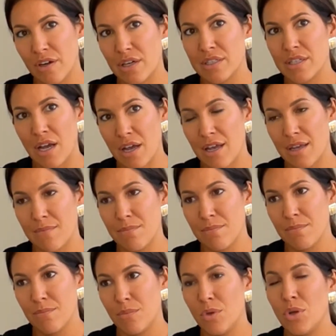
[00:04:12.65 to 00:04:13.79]
our time
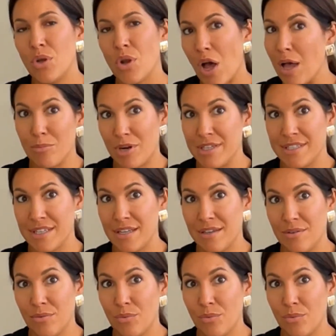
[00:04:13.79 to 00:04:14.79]
not present